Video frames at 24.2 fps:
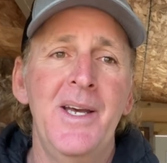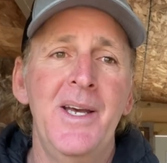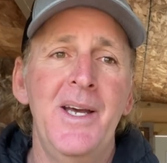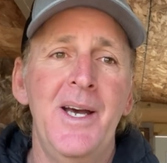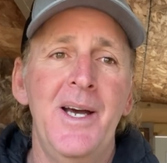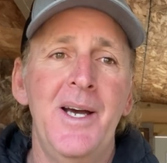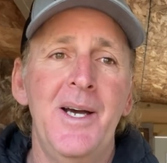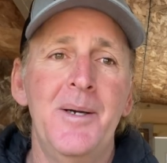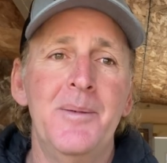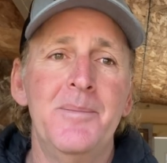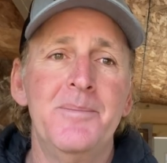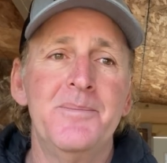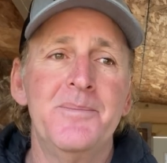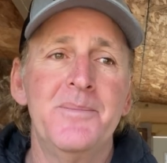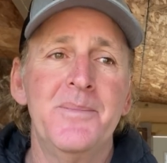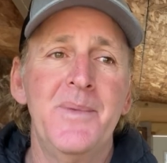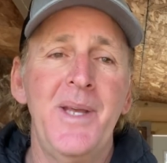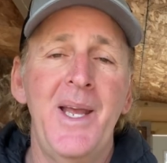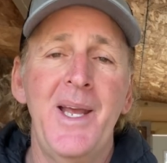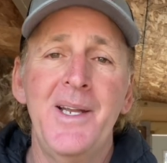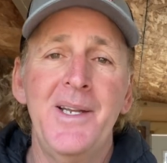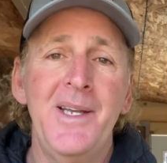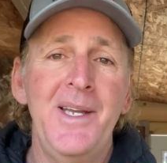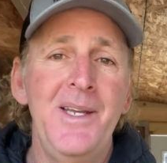Um,
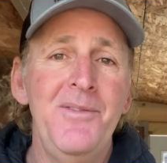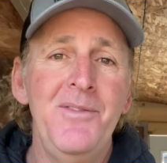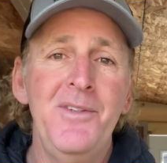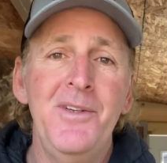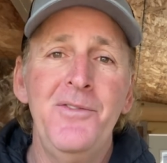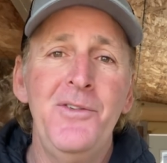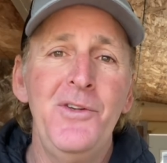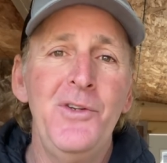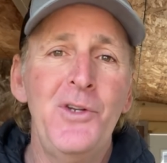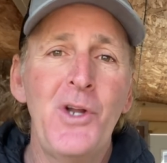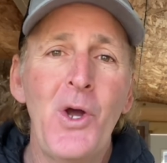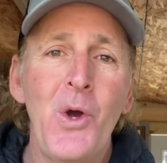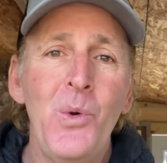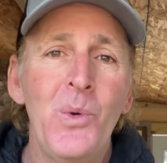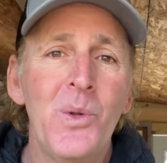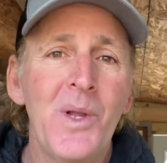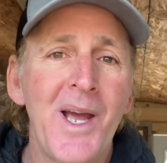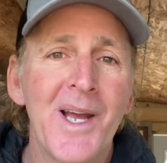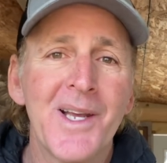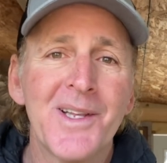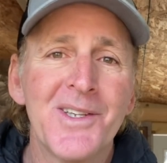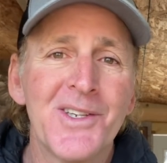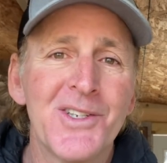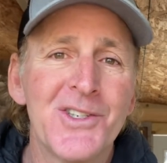and even if you don't
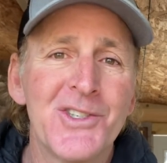like this